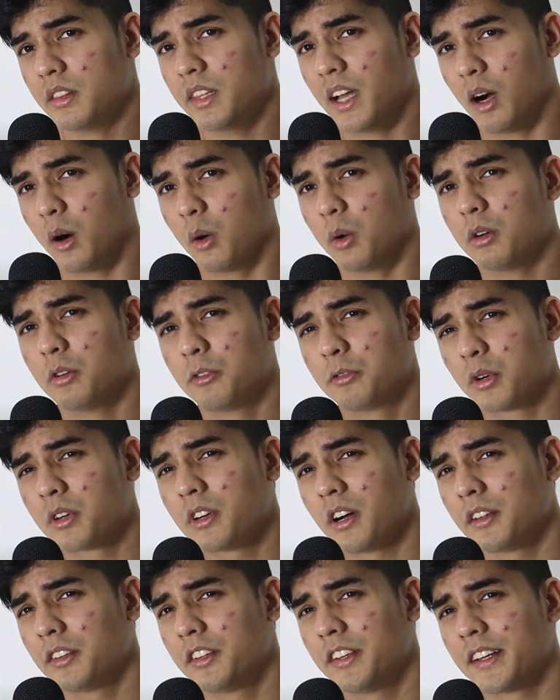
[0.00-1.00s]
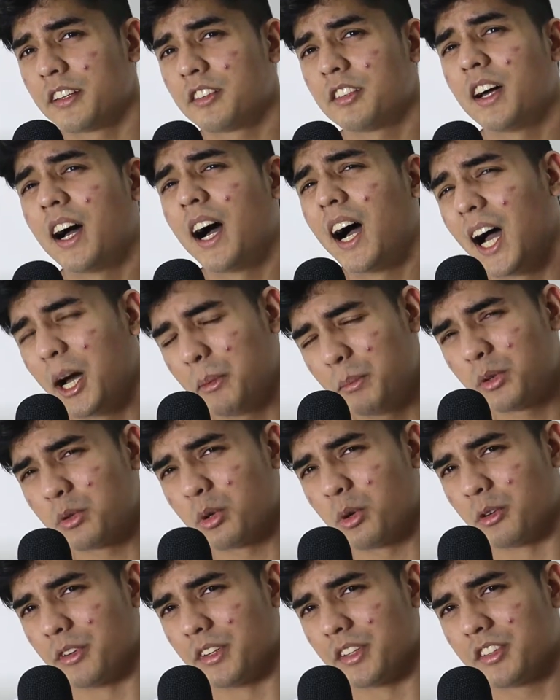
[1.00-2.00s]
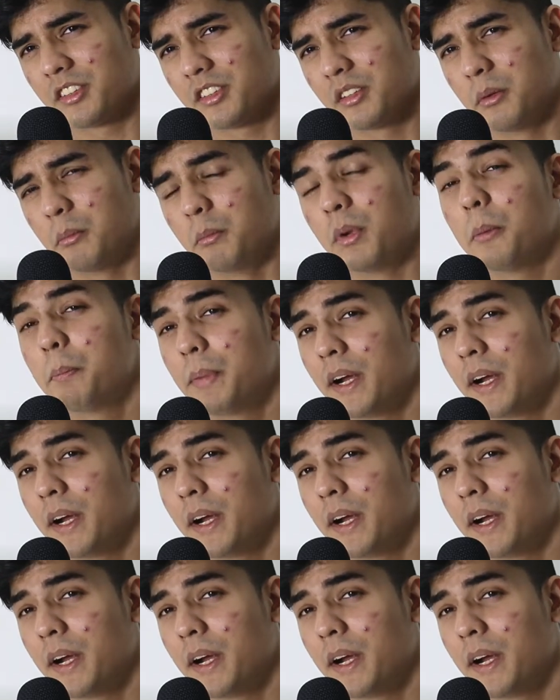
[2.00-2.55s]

Now, for context, I'm a Taurus, but